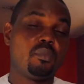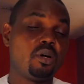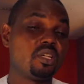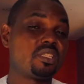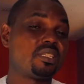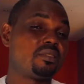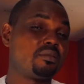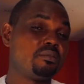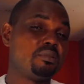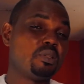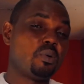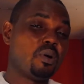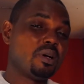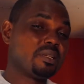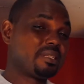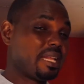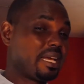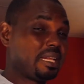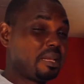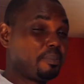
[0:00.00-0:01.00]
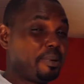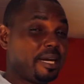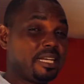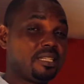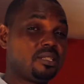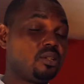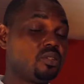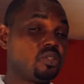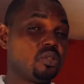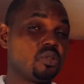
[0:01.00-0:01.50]
But the ones like the
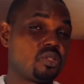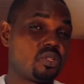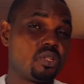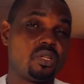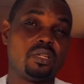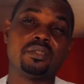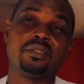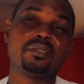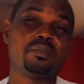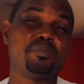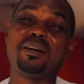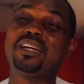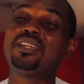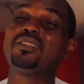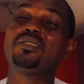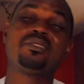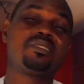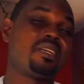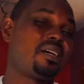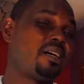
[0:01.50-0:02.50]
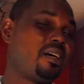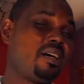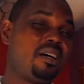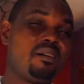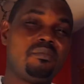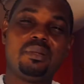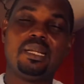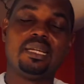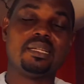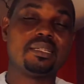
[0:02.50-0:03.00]
pythons you saw, pythons are
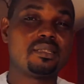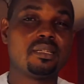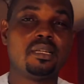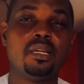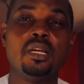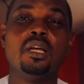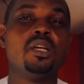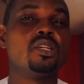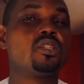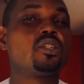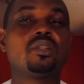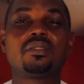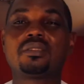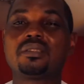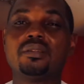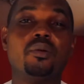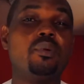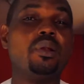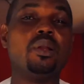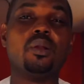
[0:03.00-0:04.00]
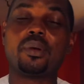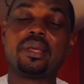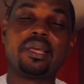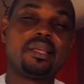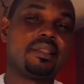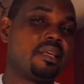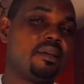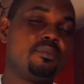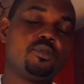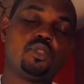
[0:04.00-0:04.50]
harmless. Just
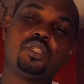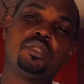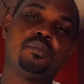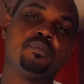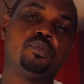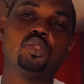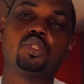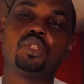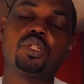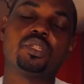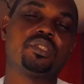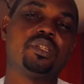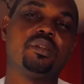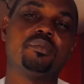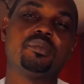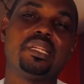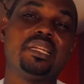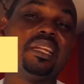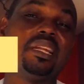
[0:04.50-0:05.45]
relocate them to the bush or something.